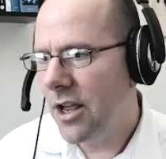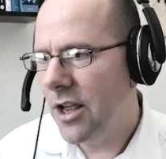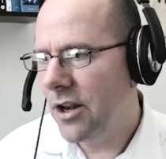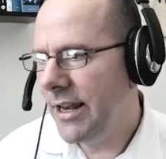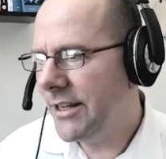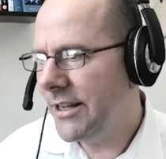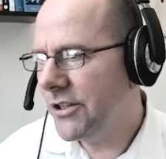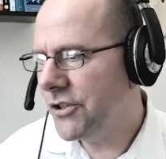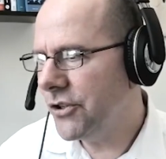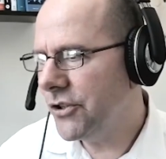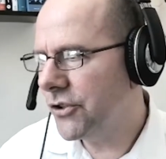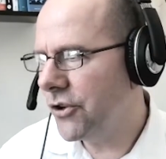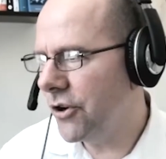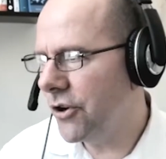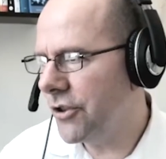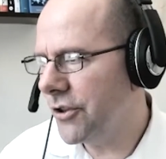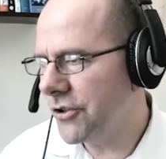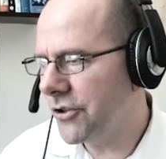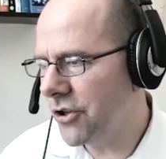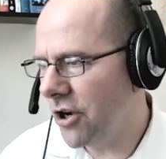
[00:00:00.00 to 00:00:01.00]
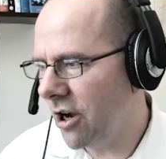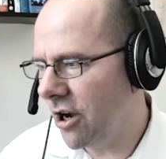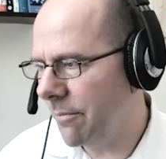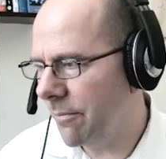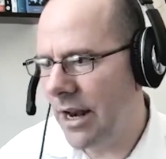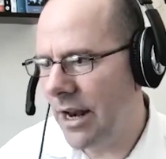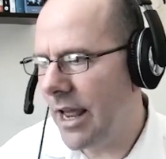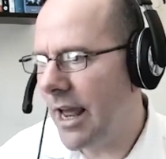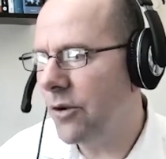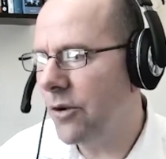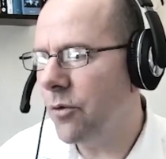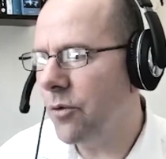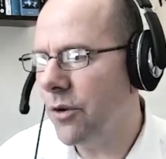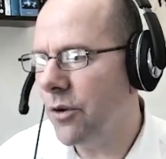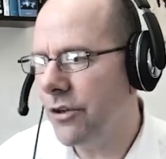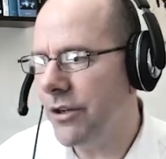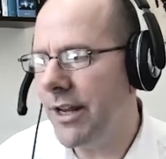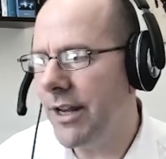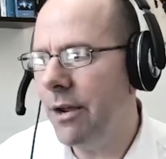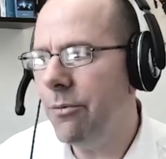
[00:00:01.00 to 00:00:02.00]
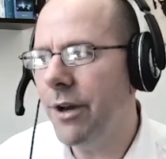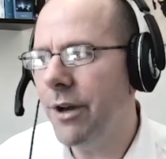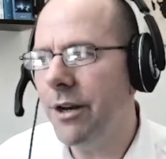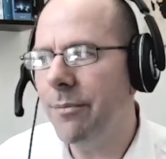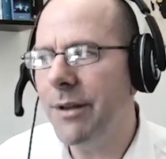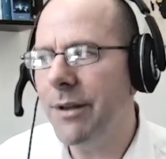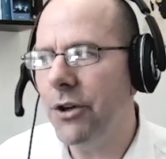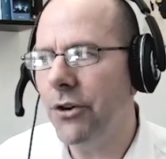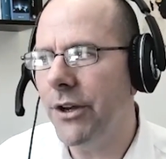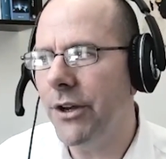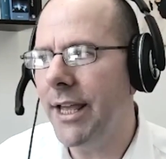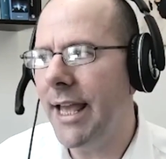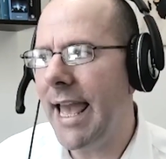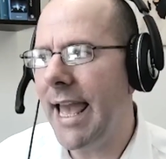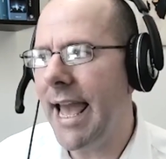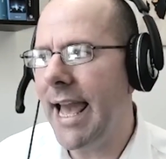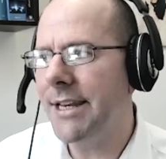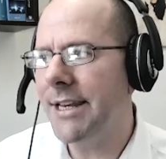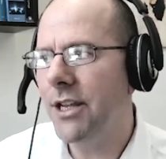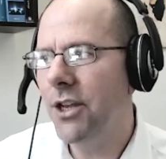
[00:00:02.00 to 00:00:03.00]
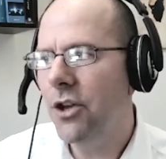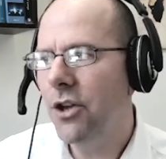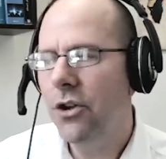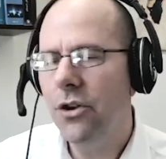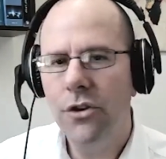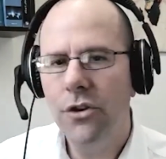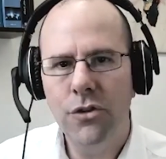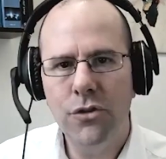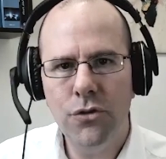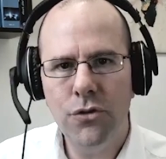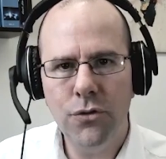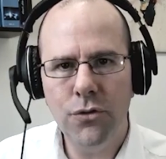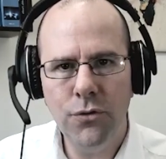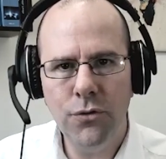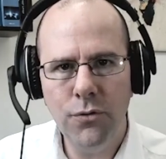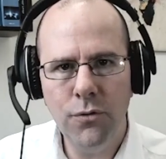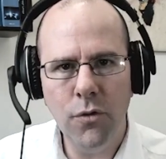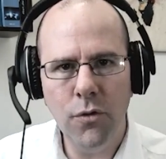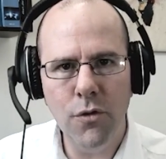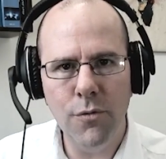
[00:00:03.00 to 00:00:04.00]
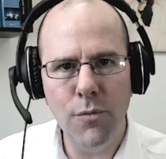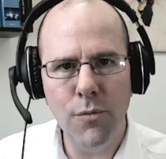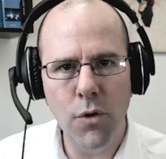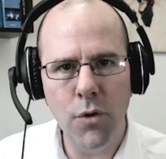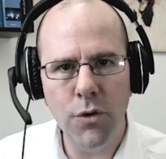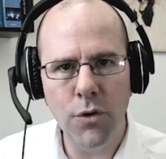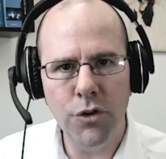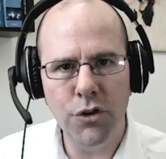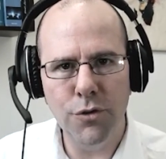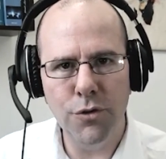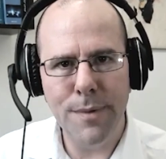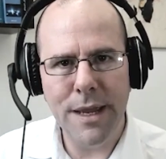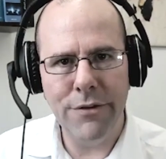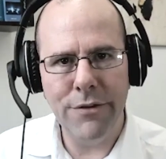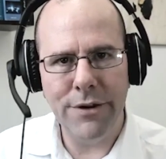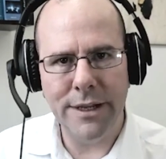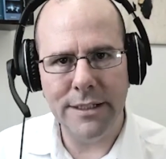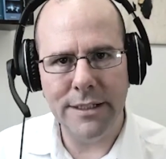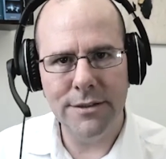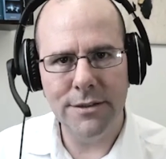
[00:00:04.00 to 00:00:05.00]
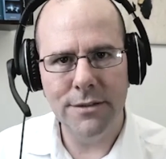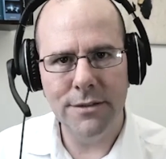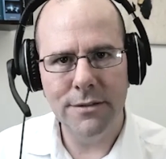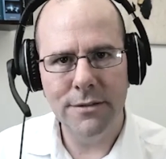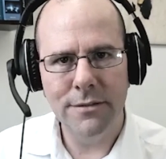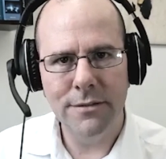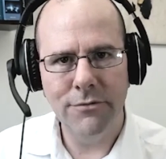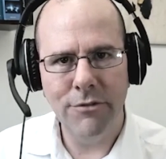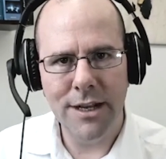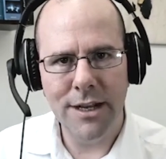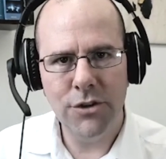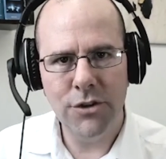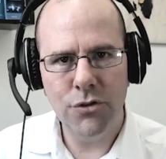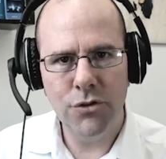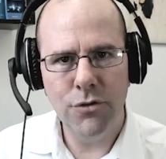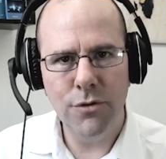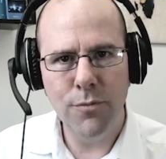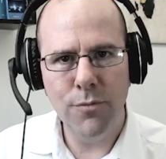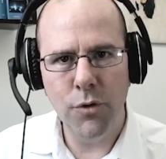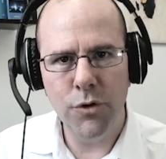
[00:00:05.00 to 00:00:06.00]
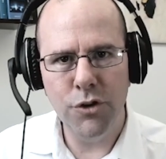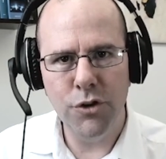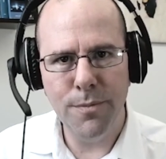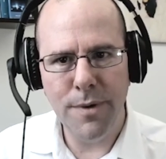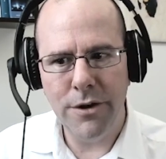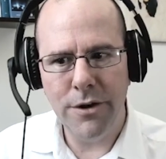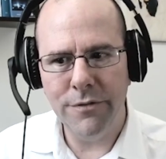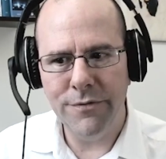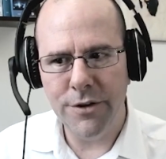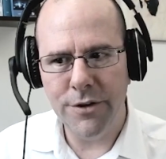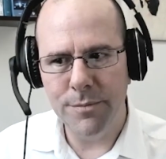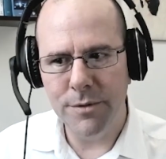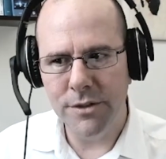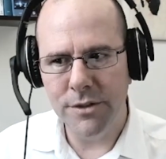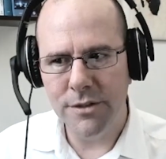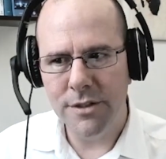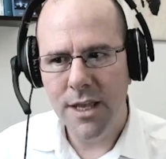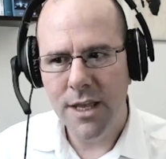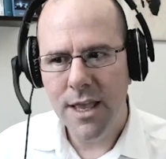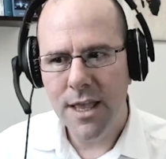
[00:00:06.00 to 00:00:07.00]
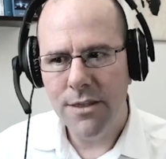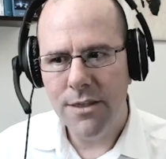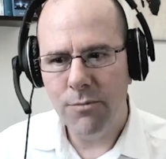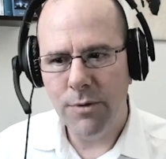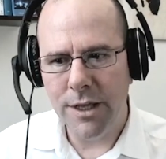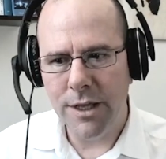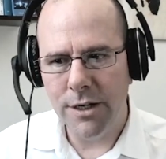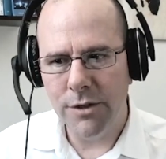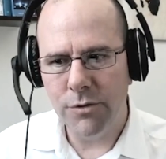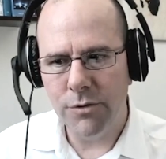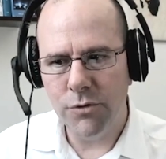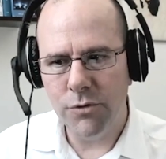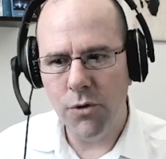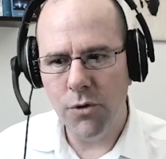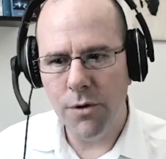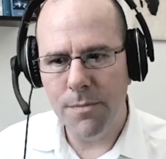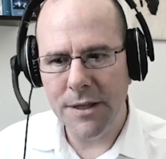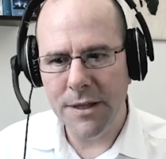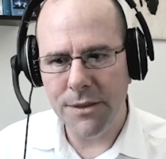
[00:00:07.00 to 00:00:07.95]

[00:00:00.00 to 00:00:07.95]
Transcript: Let's just go to the top. And today we're going to be looking at two or more numerics, right? Two or more numeric variables. We're going to talk about the